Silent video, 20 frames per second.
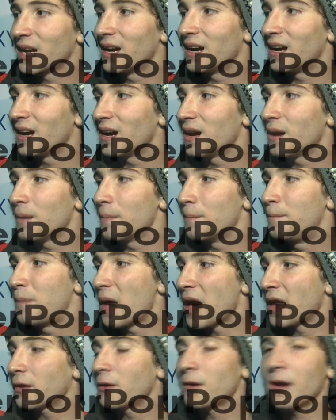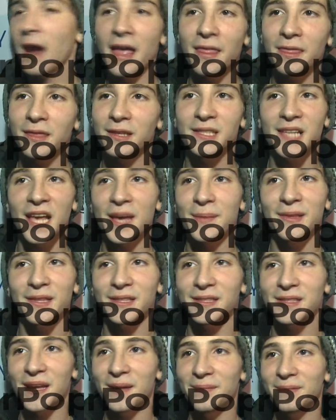uh, better and the same at
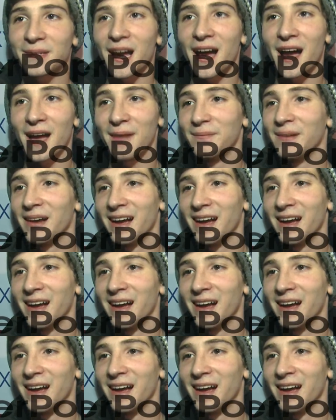the same time.